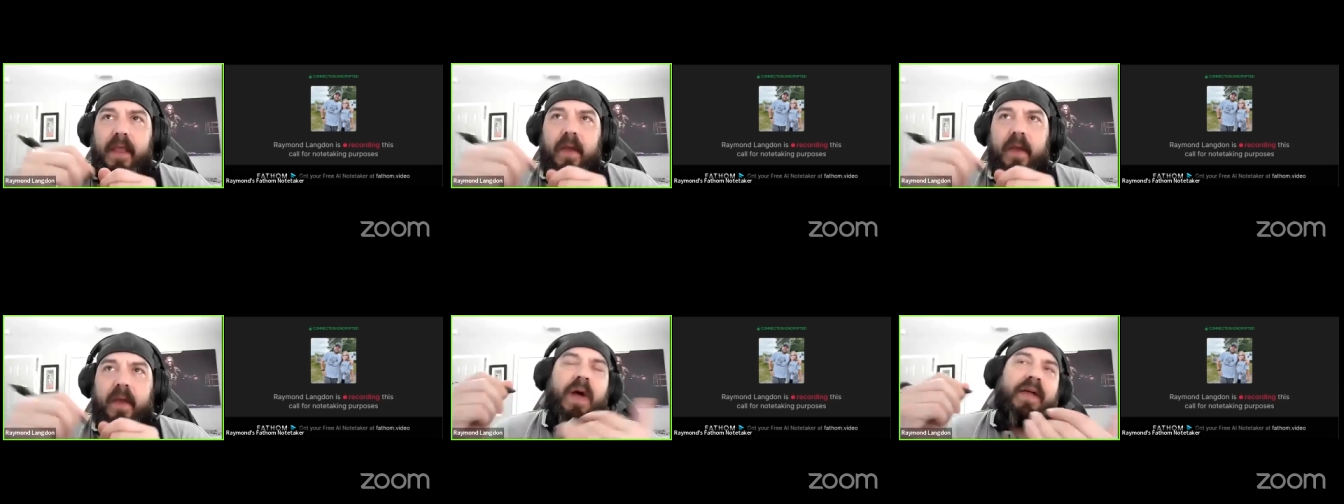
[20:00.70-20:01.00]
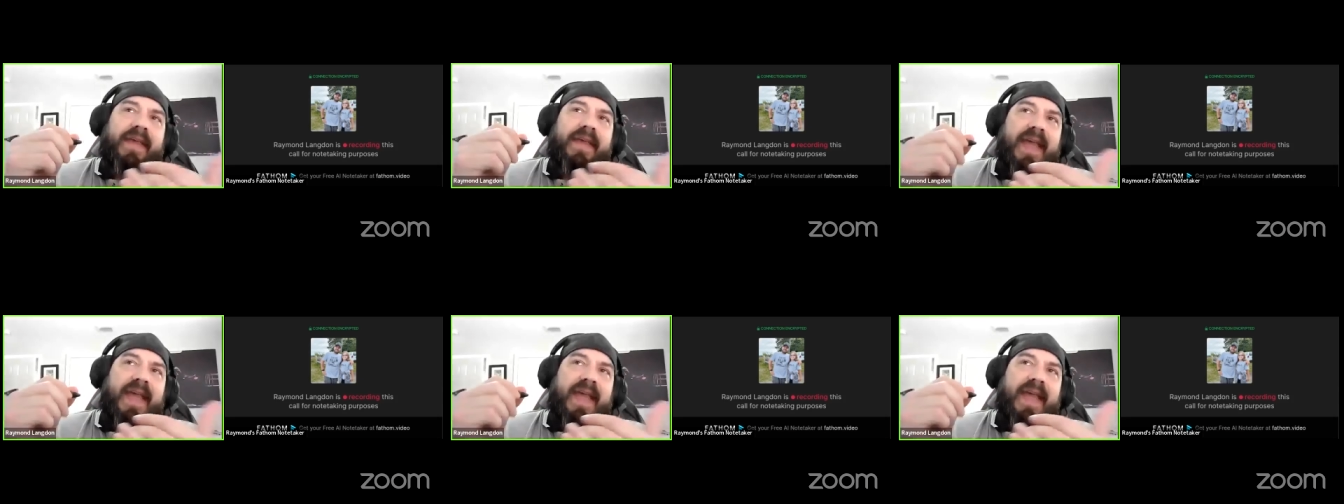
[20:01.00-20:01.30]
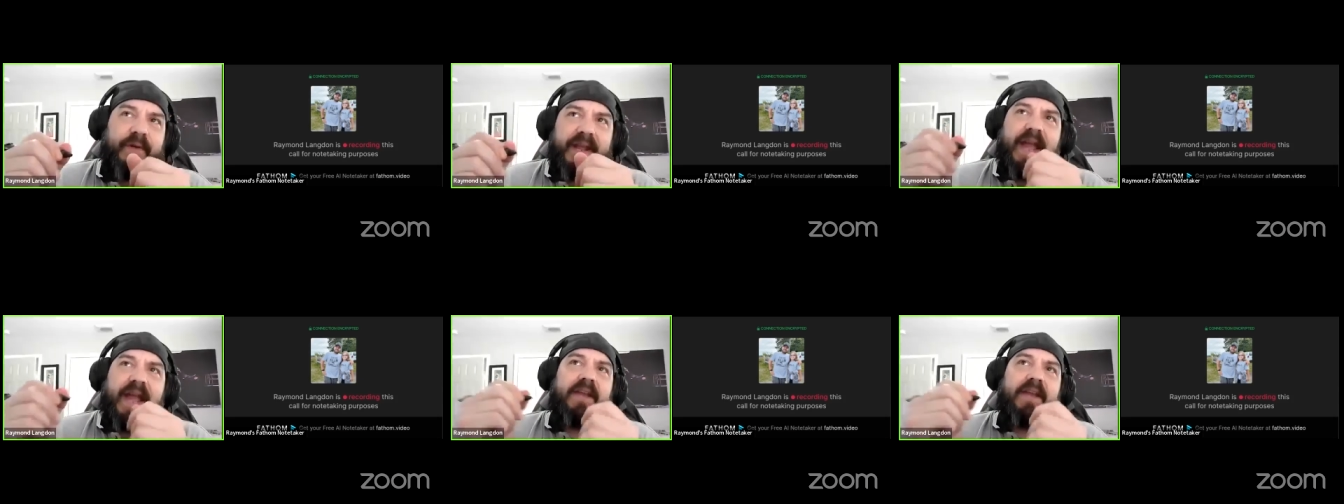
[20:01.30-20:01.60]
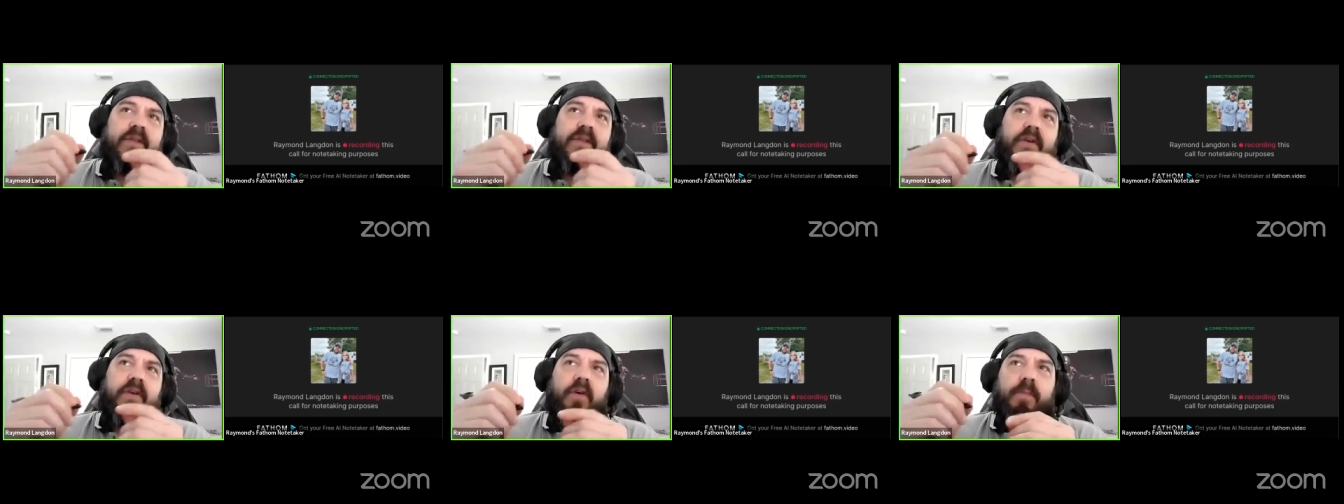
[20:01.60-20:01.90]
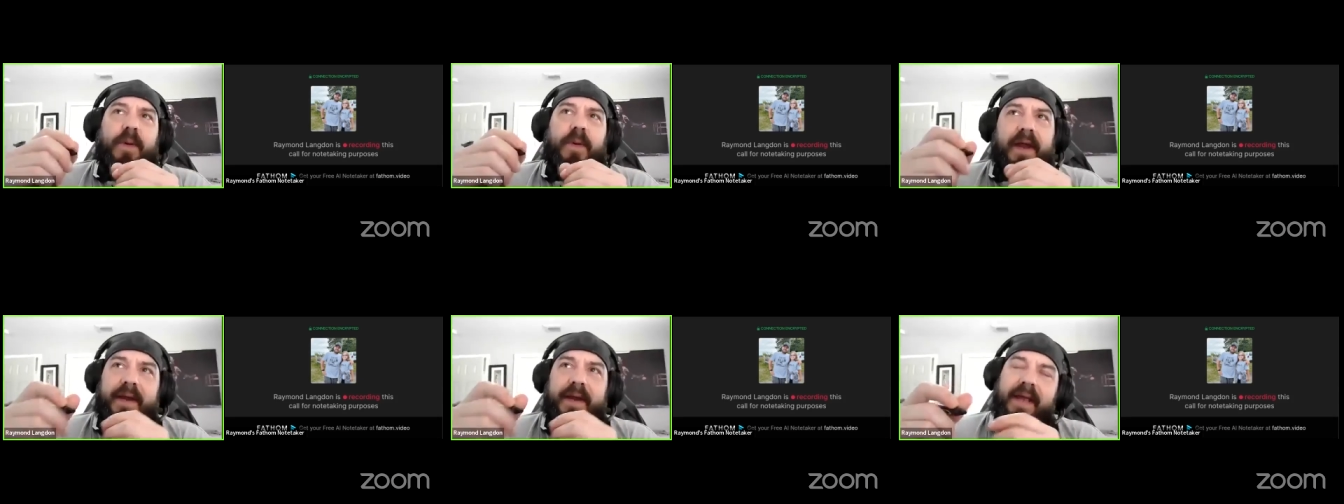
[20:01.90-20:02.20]
Well, yeah, Ray, I do,
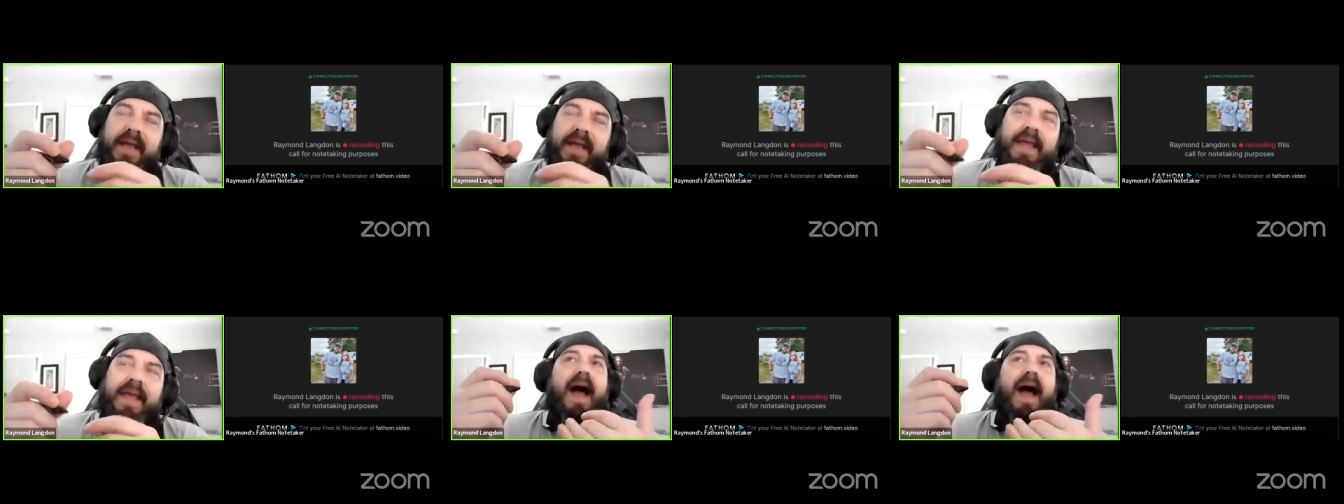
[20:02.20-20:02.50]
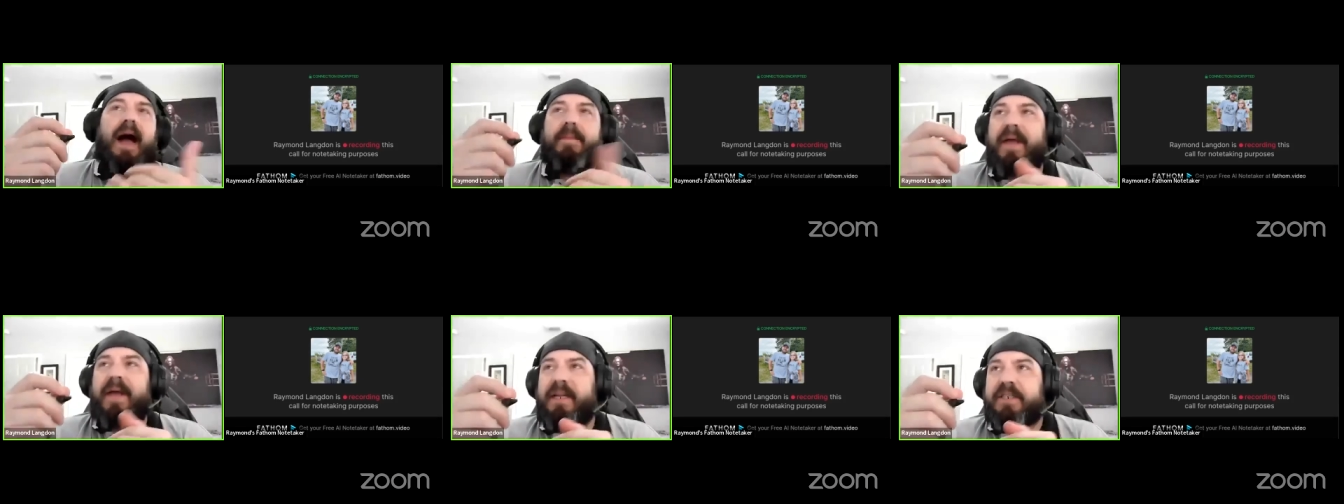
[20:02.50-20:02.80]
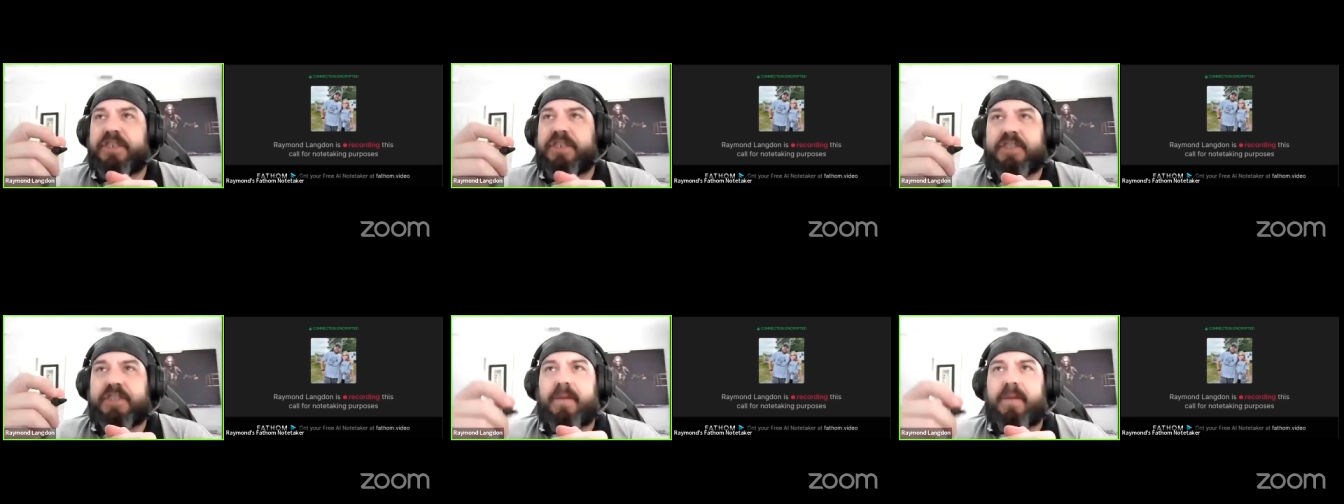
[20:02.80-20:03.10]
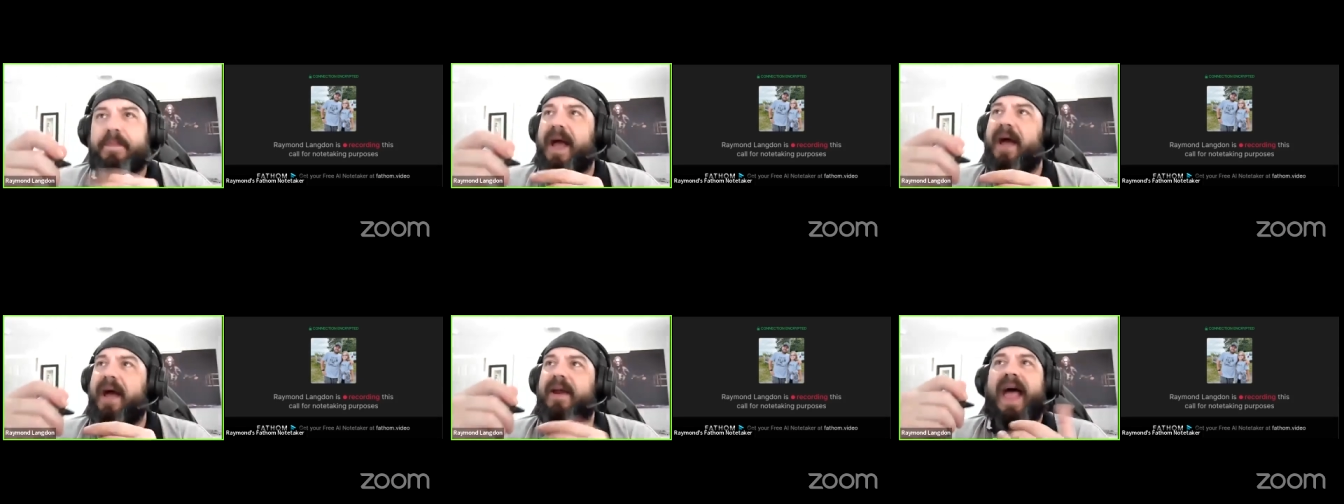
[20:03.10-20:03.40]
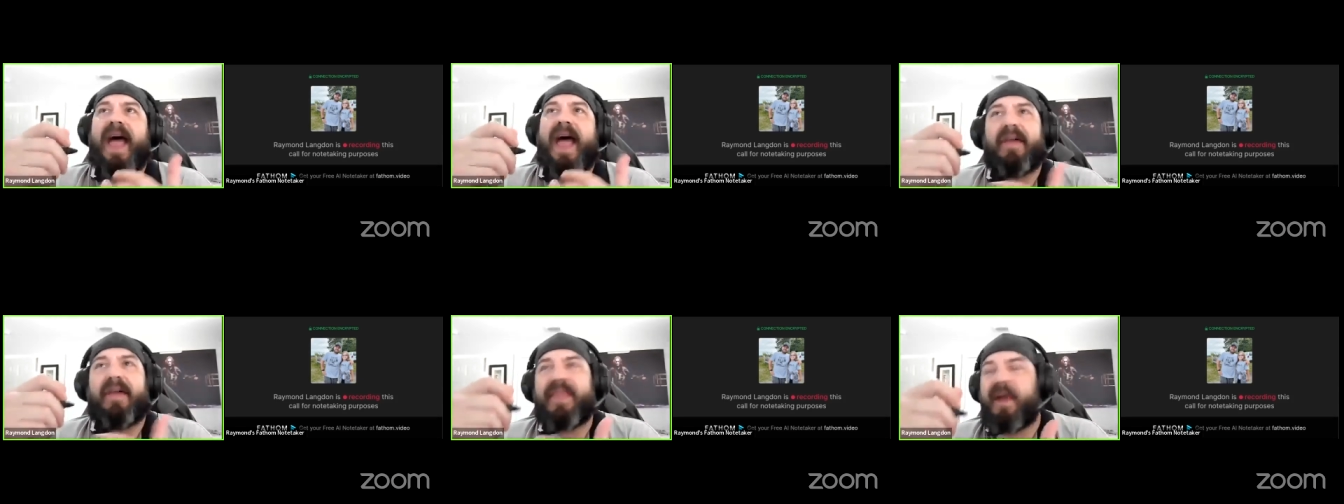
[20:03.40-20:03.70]
but I'm not sure about
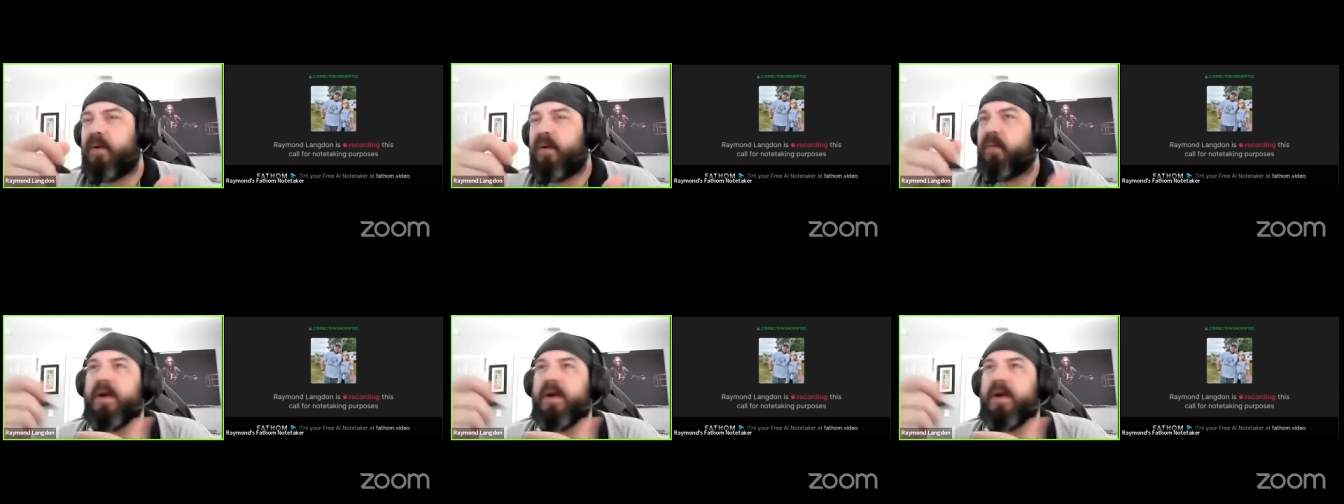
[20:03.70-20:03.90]
how that would